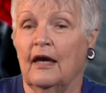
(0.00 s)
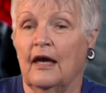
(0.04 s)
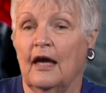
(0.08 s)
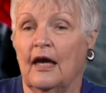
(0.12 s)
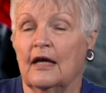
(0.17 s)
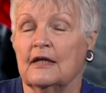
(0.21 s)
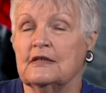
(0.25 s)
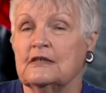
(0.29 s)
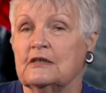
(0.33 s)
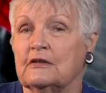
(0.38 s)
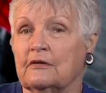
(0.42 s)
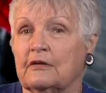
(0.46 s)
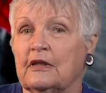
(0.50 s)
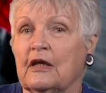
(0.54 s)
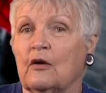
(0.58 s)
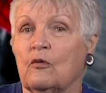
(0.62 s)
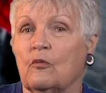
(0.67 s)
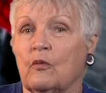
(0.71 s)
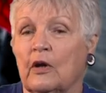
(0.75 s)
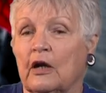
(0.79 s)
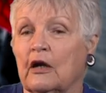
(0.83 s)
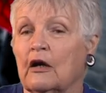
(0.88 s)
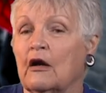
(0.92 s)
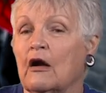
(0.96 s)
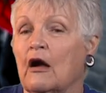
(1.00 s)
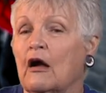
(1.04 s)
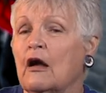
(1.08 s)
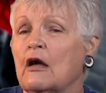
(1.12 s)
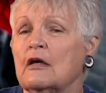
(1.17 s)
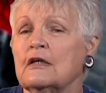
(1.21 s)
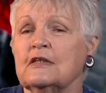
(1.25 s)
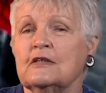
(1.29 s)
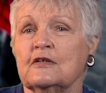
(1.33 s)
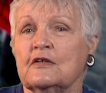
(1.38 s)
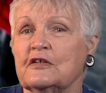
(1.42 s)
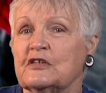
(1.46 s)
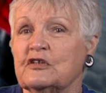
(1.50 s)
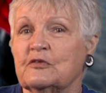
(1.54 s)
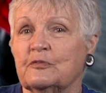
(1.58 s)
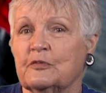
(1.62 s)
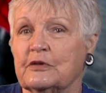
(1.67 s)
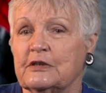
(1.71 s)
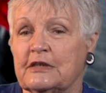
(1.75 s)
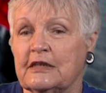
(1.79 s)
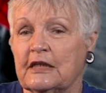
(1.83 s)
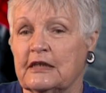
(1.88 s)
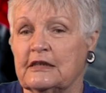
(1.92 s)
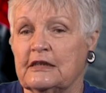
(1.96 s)
And so they wear all sorts of
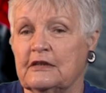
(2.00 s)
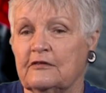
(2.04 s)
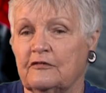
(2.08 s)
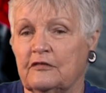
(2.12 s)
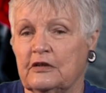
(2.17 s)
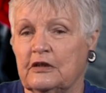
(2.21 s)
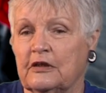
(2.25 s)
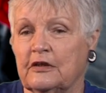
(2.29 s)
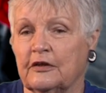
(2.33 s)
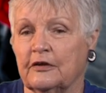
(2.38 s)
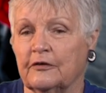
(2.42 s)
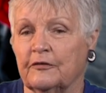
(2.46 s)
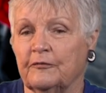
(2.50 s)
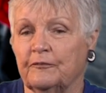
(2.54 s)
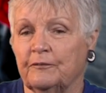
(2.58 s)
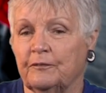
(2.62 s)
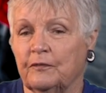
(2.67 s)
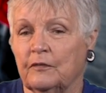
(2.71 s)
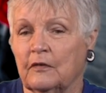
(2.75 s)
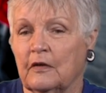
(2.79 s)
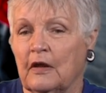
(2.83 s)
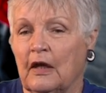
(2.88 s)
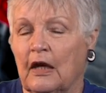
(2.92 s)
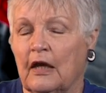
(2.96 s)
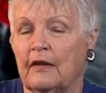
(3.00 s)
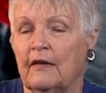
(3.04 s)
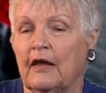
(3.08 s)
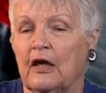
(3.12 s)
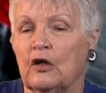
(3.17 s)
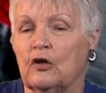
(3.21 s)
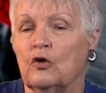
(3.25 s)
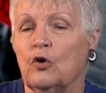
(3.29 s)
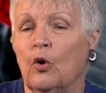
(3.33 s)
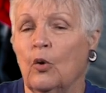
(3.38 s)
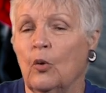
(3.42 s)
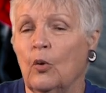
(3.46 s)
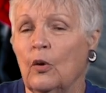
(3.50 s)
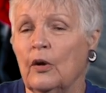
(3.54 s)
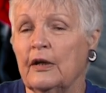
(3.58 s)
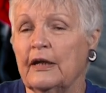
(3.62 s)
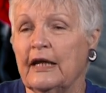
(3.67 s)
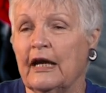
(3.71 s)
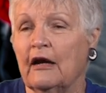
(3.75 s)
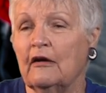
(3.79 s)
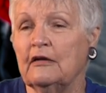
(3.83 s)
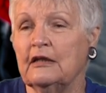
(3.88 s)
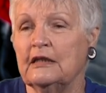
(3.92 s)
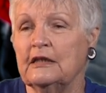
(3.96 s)
protective gear and they core
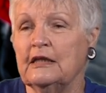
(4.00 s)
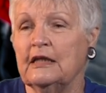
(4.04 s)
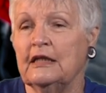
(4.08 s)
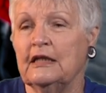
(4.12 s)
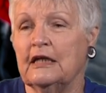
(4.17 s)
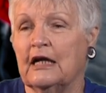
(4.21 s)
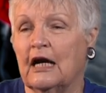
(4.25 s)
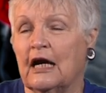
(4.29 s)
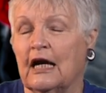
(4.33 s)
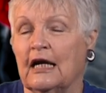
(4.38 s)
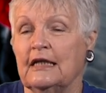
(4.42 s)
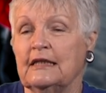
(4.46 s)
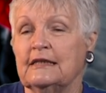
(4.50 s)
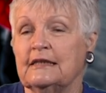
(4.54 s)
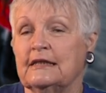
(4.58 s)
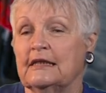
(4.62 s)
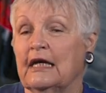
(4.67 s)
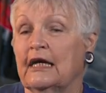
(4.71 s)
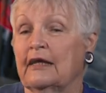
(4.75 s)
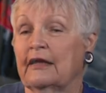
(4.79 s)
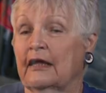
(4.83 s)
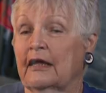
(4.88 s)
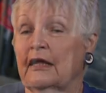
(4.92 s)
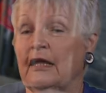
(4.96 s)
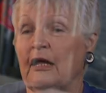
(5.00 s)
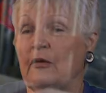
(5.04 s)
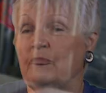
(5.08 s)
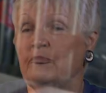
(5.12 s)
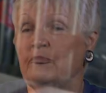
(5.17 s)
down into the ice and then they